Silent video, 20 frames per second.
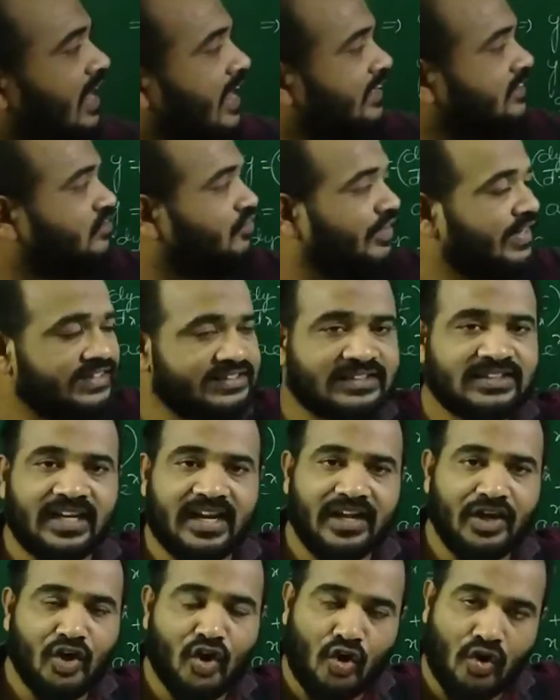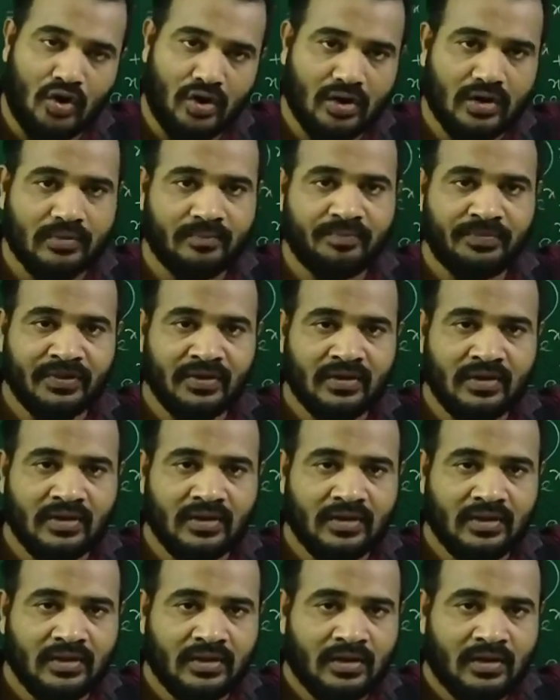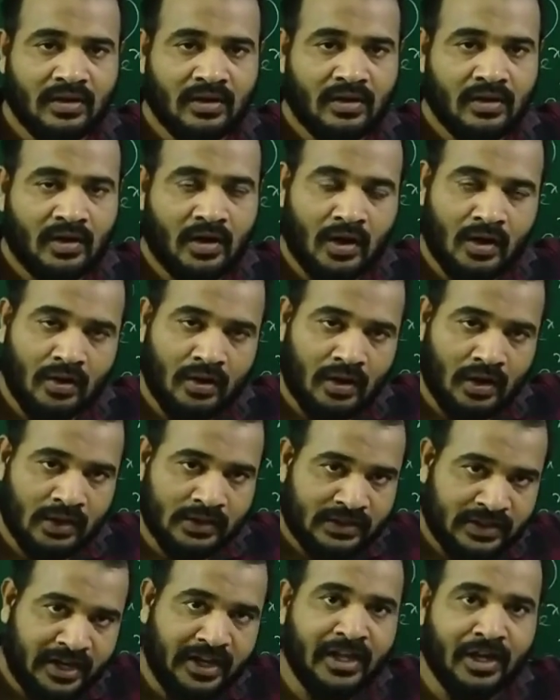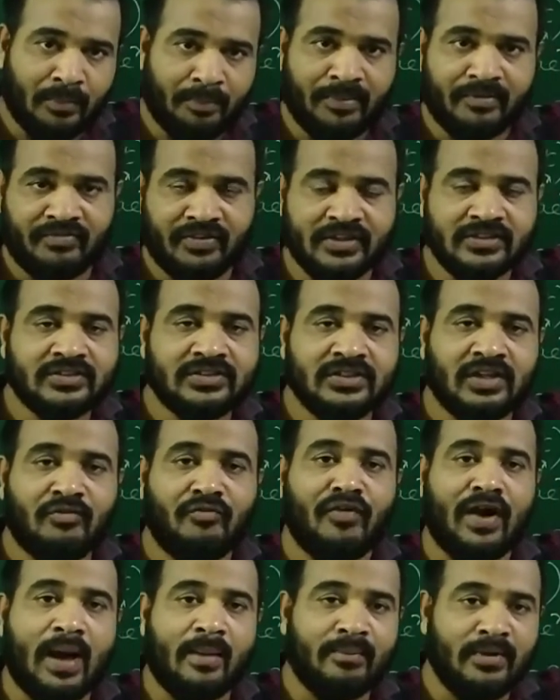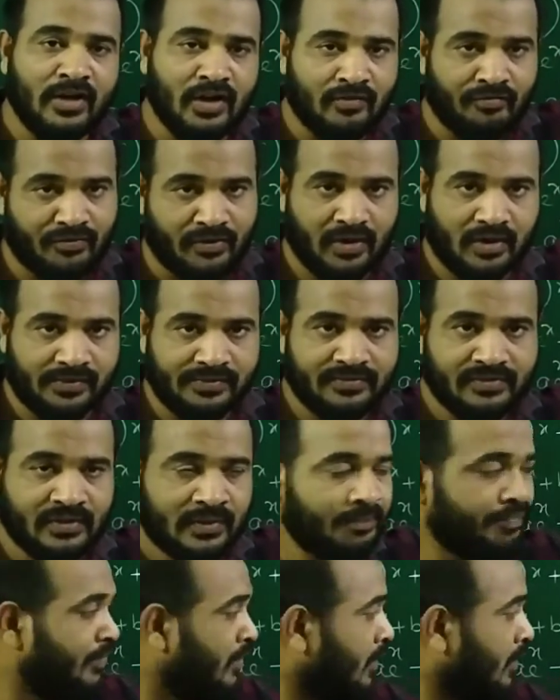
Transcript: as well as 3 or 3 represents the family of curves,